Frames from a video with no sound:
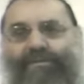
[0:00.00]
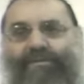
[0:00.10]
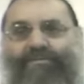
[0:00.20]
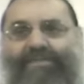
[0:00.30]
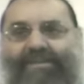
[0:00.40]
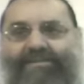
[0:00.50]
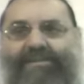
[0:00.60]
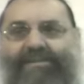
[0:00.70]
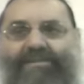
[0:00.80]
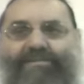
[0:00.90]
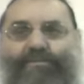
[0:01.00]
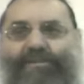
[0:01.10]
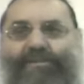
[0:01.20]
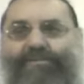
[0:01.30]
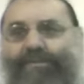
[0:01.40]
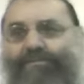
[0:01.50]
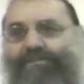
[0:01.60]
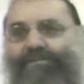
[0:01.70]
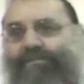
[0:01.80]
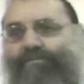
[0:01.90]
Rav Dessler, in his opening
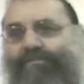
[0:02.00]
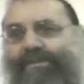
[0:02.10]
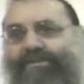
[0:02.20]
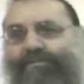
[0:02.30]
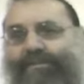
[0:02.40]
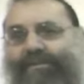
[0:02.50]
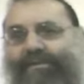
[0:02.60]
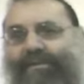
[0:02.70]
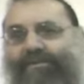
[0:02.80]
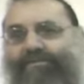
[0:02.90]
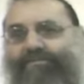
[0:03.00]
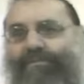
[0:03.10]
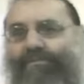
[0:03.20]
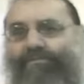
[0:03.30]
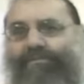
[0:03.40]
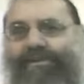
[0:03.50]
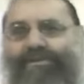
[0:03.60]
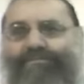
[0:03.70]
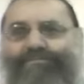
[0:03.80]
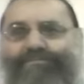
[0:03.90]
chapters of Mikhtav M'eliyahu in volume
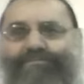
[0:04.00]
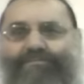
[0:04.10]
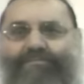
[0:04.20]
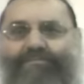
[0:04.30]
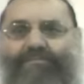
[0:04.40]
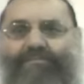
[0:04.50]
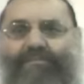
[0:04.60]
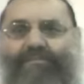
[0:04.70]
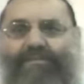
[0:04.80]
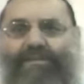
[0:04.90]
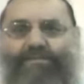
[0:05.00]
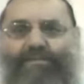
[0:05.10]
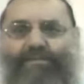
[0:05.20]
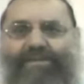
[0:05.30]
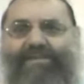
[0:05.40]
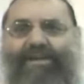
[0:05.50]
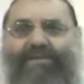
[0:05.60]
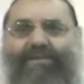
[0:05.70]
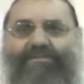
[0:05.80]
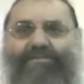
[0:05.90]
one, speaks
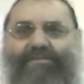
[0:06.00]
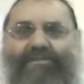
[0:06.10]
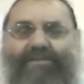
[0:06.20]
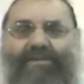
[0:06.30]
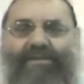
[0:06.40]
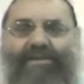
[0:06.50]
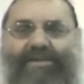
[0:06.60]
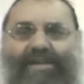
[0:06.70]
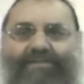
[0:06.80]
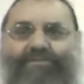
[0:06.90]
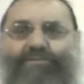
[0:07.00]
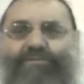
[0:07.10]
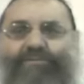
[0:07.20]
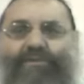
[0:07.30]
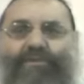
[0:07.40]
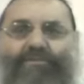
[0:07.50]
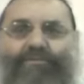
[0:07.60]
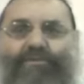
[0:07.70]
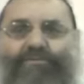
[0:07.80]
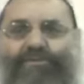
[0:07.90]
out an attitude of
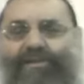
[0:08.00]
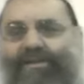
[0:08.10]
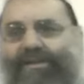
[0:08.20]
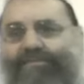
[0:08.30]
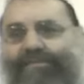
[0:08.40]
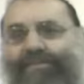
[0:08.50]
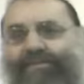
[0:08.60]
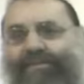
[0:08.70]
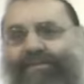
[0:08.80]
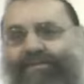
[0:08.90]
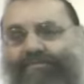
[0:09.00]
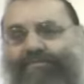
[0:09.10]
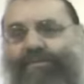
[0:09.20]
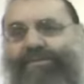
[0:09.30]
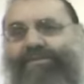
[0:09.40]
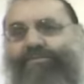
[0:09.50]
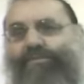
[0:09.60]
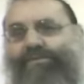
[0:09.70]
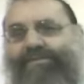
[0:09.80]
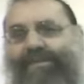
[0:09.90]
approaching life that from his
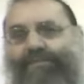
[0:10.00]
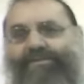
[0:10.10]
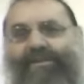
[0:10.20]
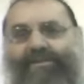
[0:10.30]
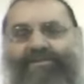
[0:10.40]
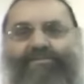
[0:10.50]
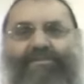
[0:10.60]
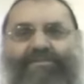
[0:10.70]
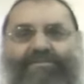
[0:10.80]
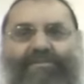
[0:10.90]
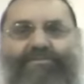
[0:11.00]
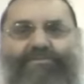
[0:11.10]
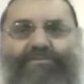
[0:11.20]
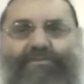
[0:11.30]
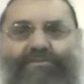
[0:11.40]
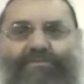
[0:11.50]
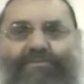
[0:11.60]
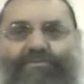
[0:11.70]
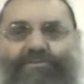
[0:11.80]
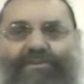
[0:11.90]
words comes out just such a
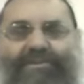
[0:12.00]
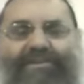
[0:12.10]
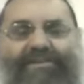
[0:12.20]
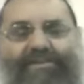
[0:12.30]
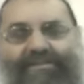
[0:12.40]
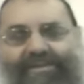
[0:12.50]
solution. There